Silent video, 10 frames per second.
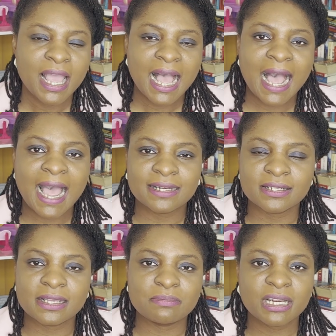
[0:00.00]
and
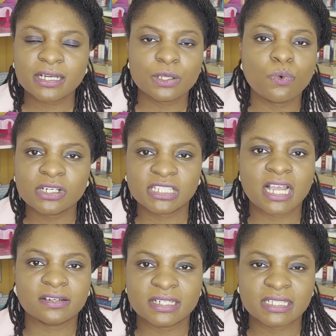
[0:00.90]
immediately one
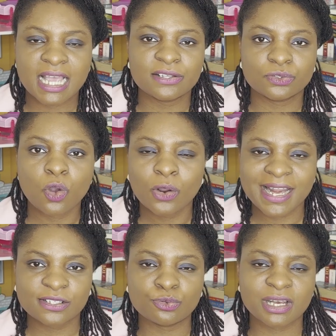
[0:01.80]
child decides to, oh,
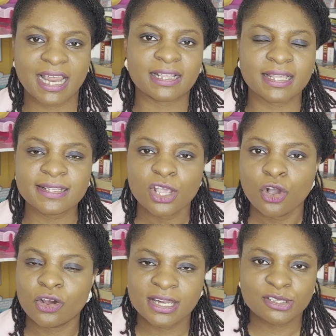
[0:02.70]
let's do it like this,
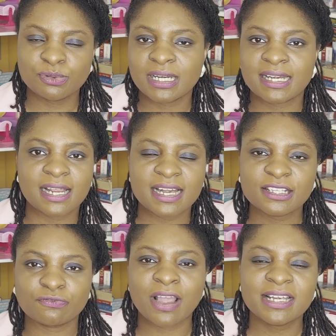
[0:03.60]
or let's do it like that,
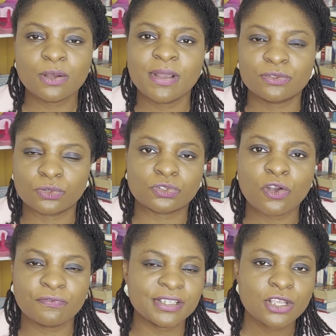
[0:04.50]
let's find a way to
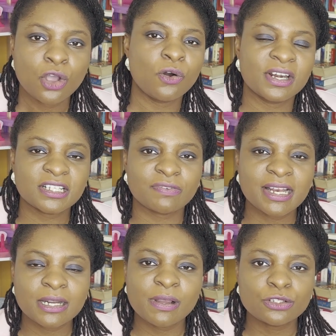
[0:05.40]
solve it, or let's find
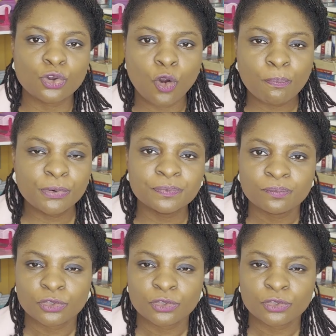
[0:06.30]
a way to open,